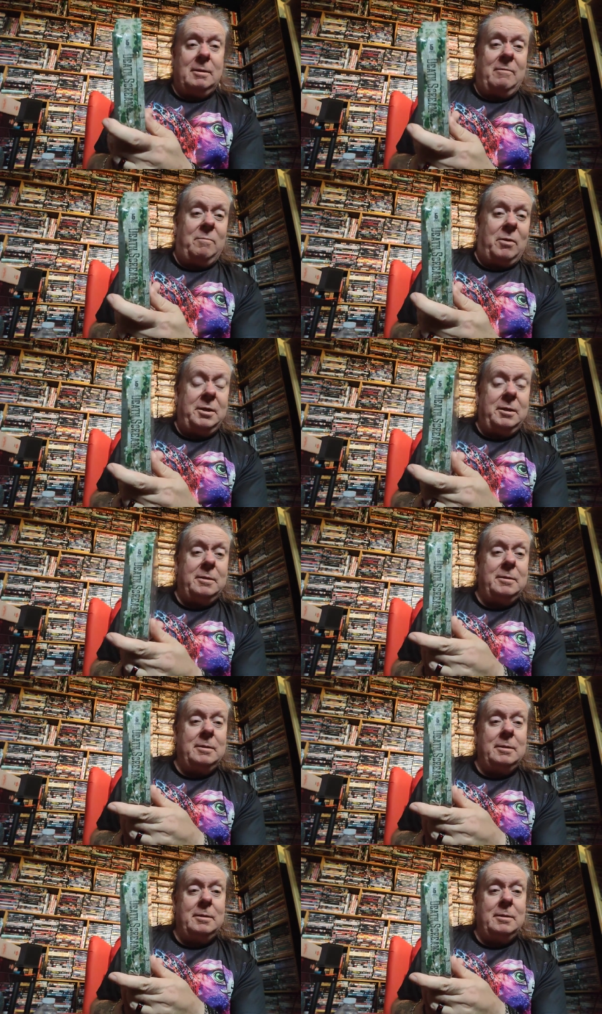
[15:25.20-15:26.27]
Never mind.
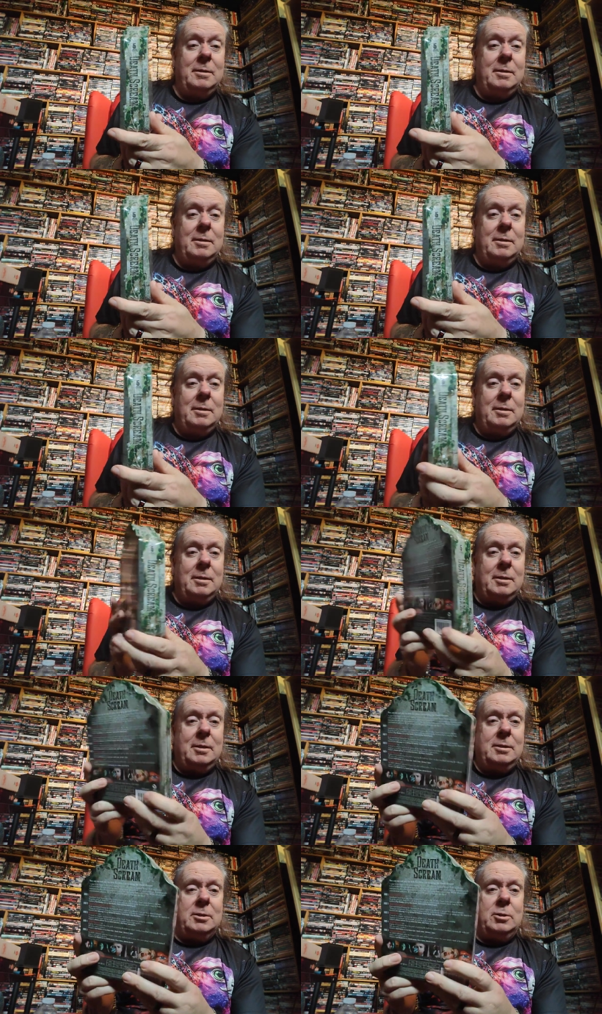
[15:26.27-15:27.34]

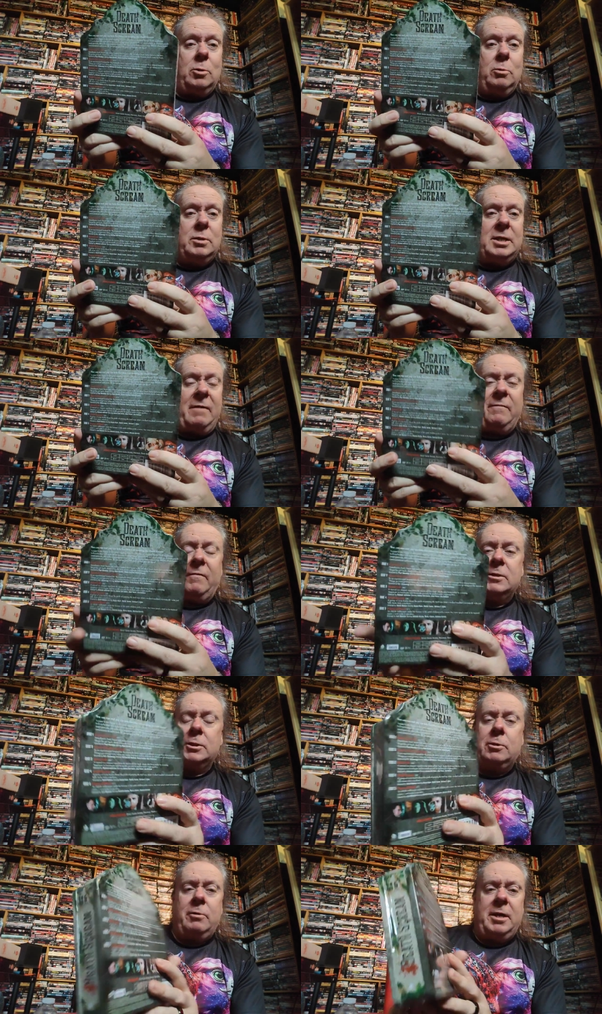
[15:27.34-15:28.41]
This is called Death
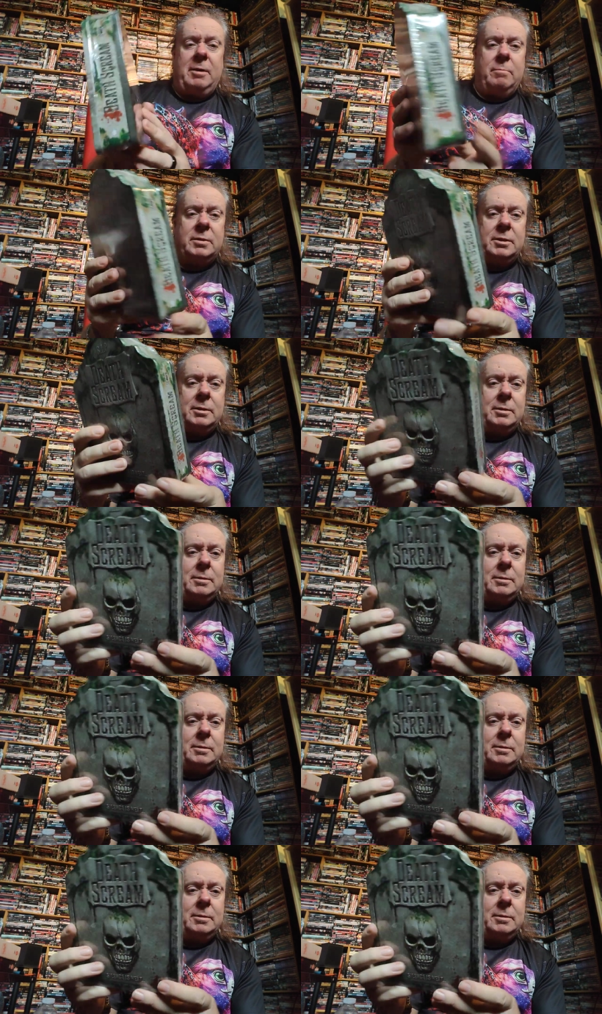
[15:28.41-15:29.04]
Screams.